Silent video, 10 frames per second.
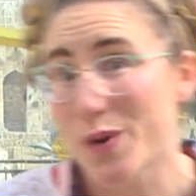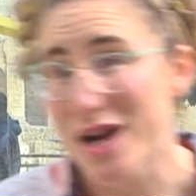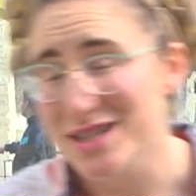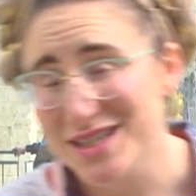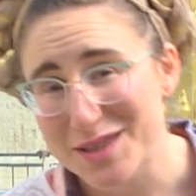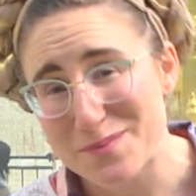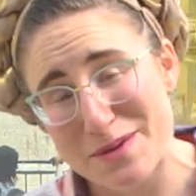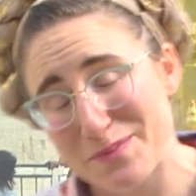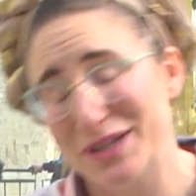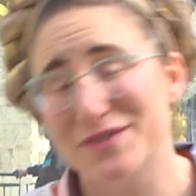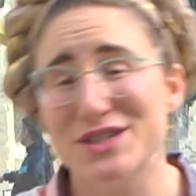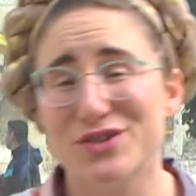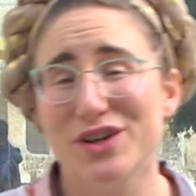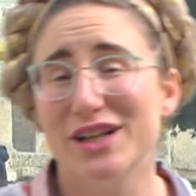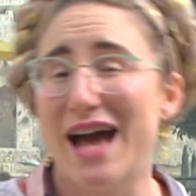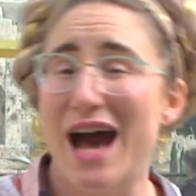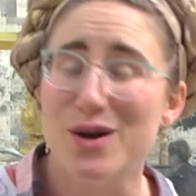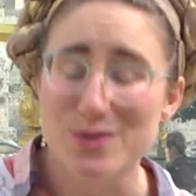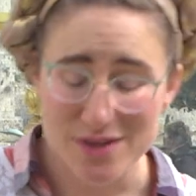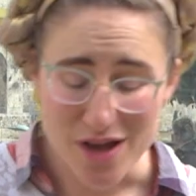where did the people of Israel
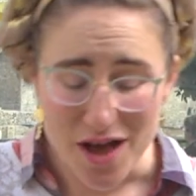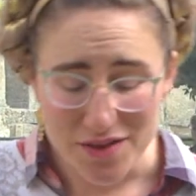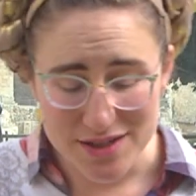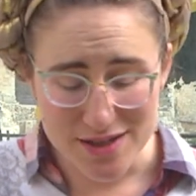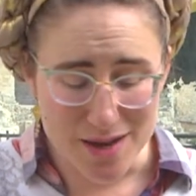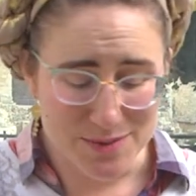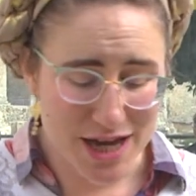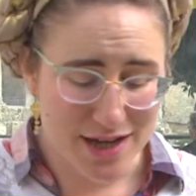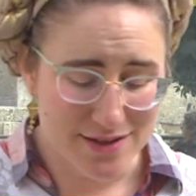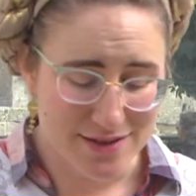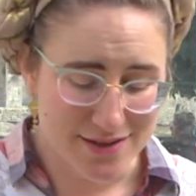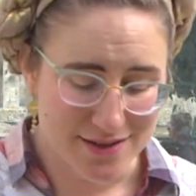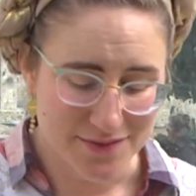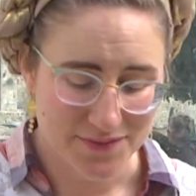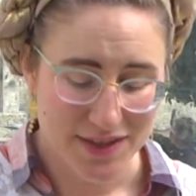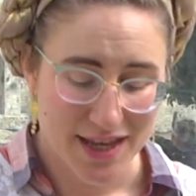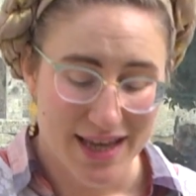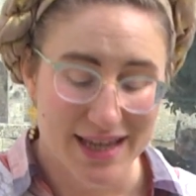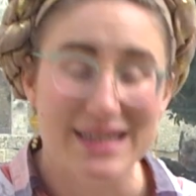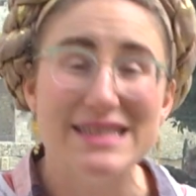house all these objects?
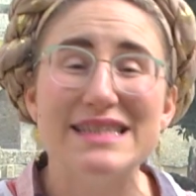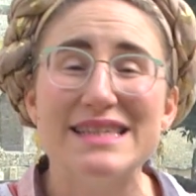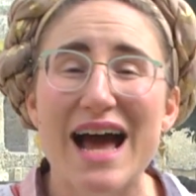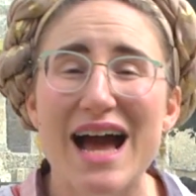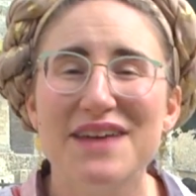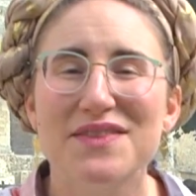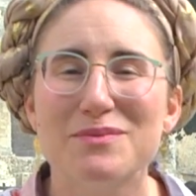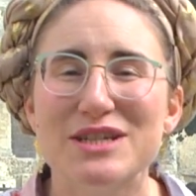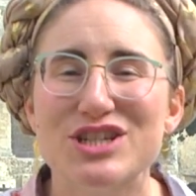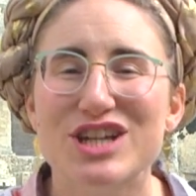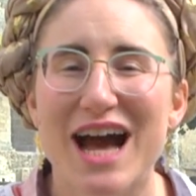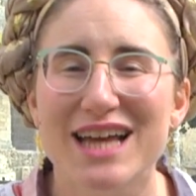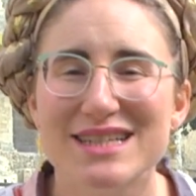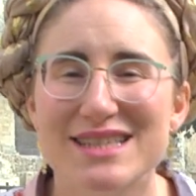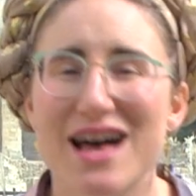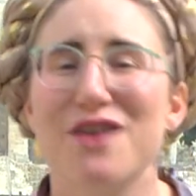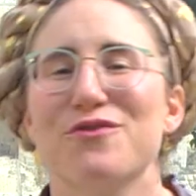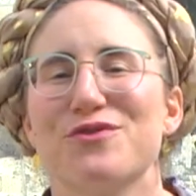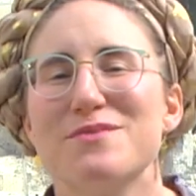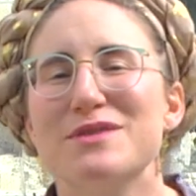Inside the Mishkan
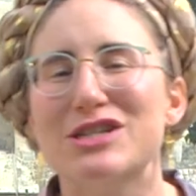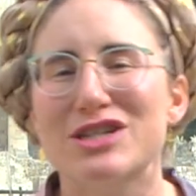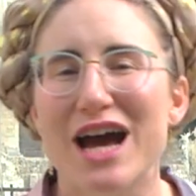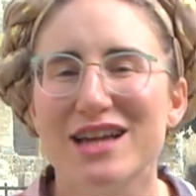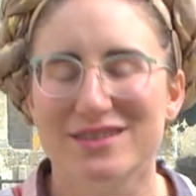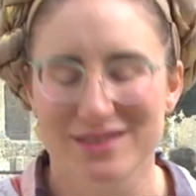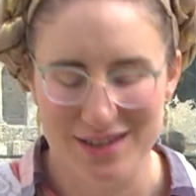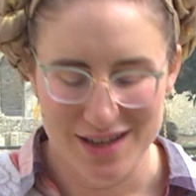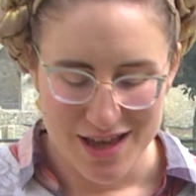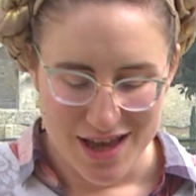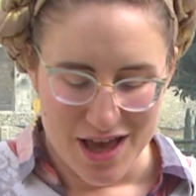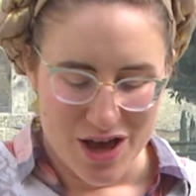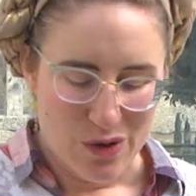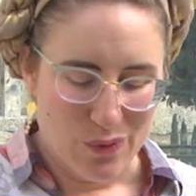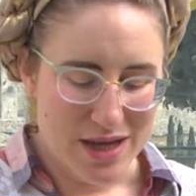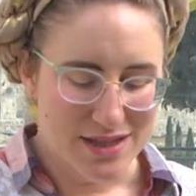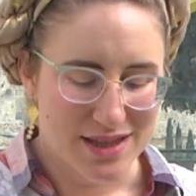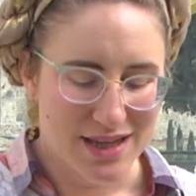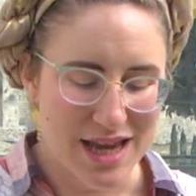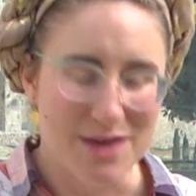itself. The Mishkan was
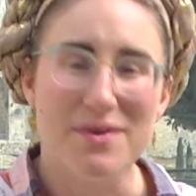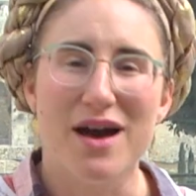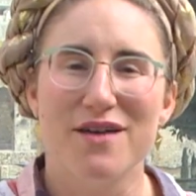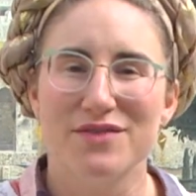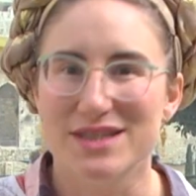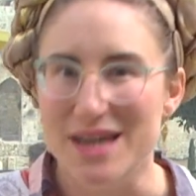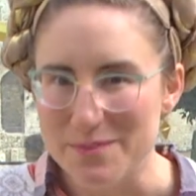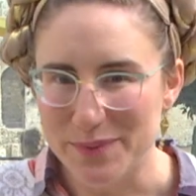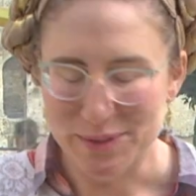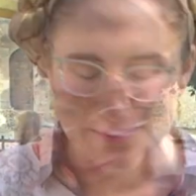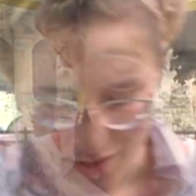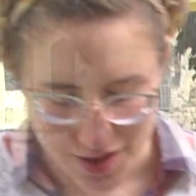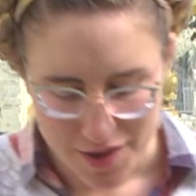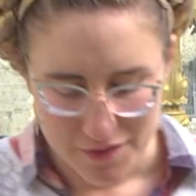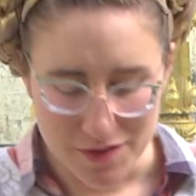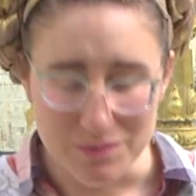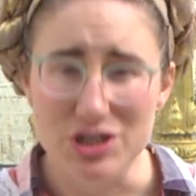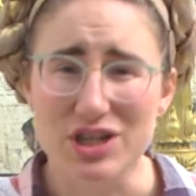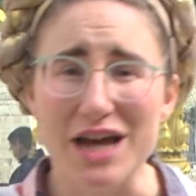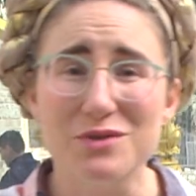the name of the temple. The
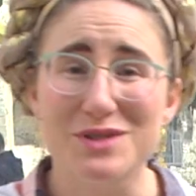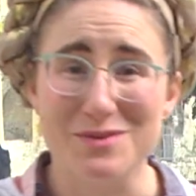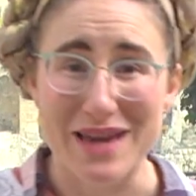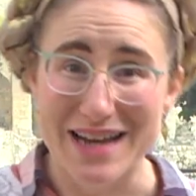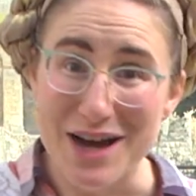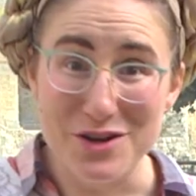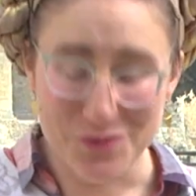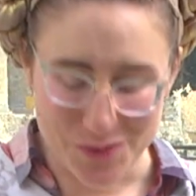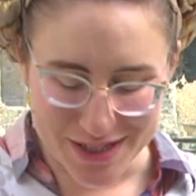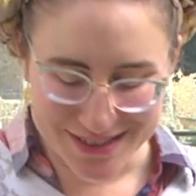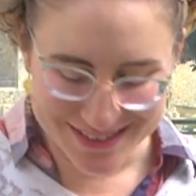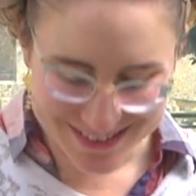Mishkan was made out of wood,